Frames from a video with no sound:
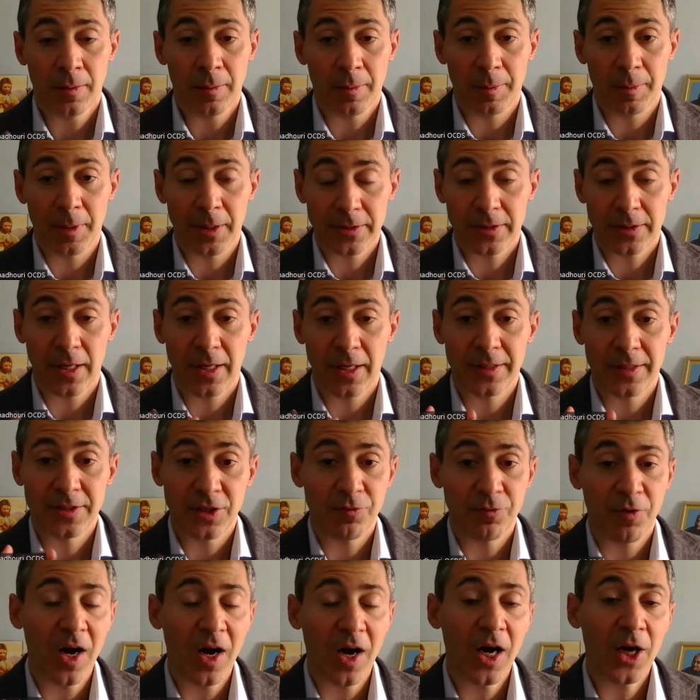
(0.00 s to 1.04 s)
But a
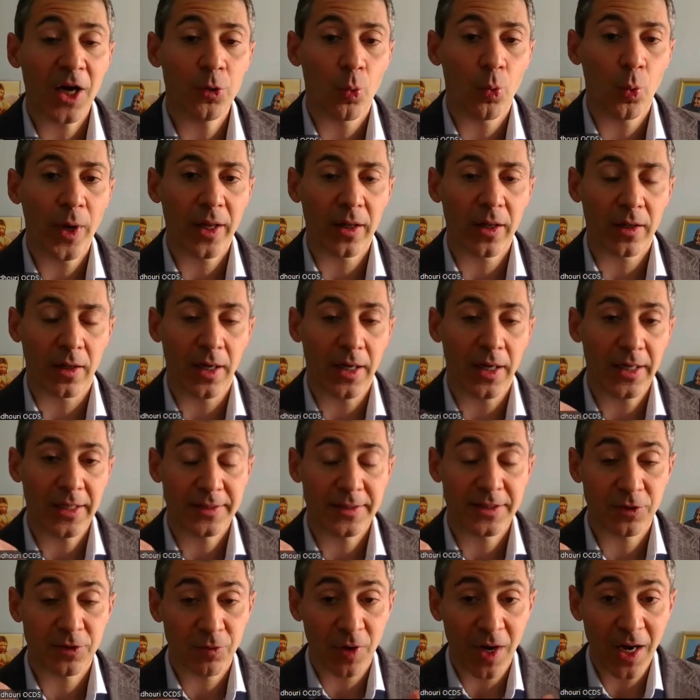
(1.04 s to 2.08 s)
divine will, a
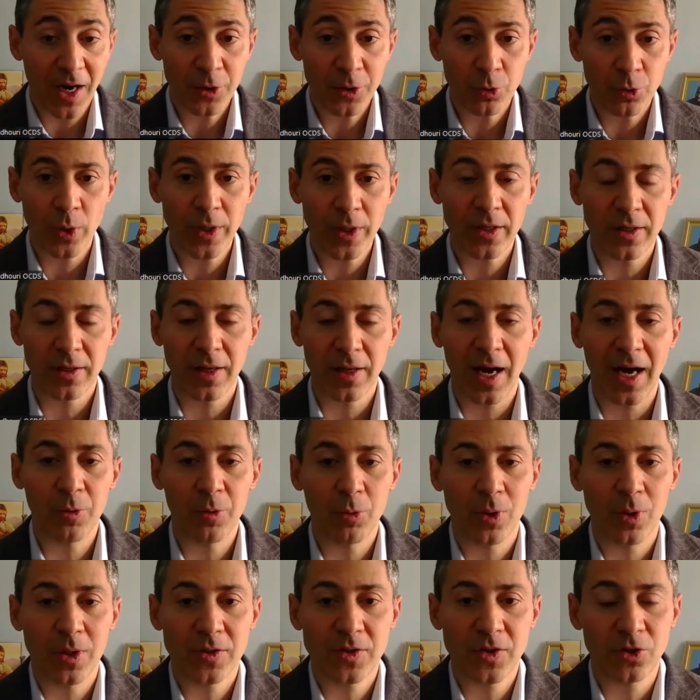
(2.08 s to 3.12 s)
divine will, I
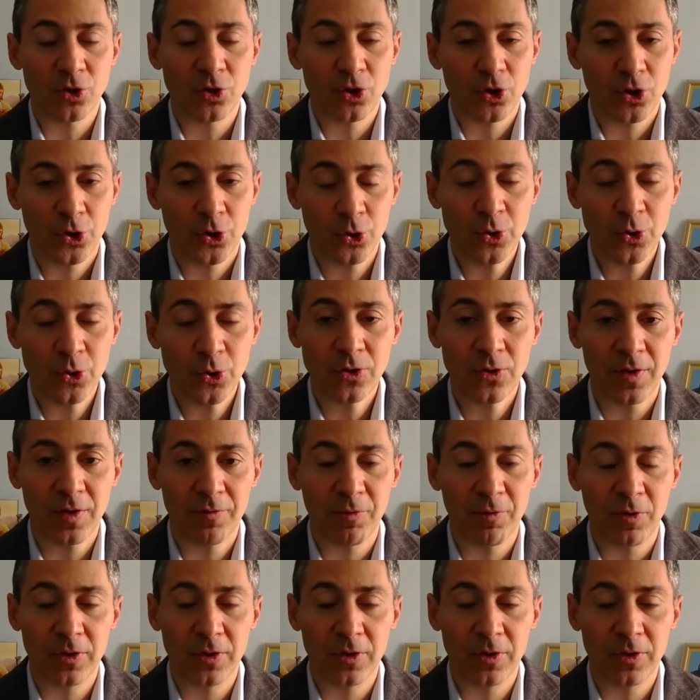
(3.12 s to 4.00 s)
was introduced to the